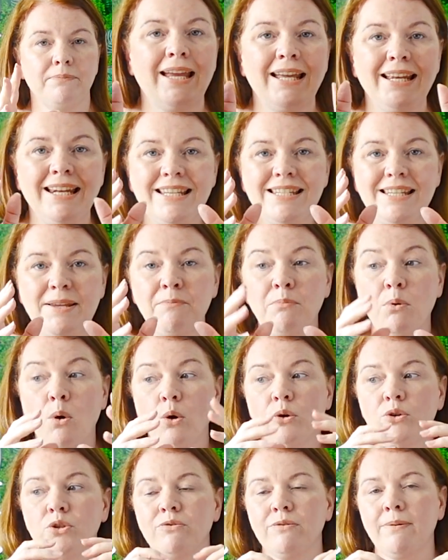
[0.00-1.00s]
It is
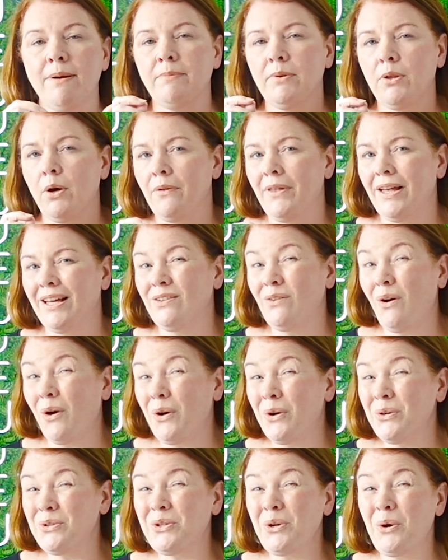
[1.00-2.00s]
important to remember though that an
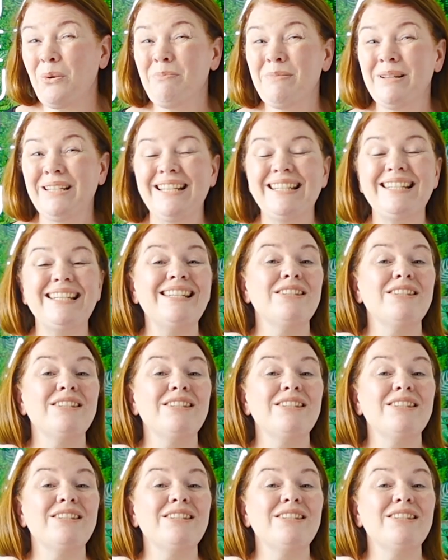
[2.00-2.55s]
audio minute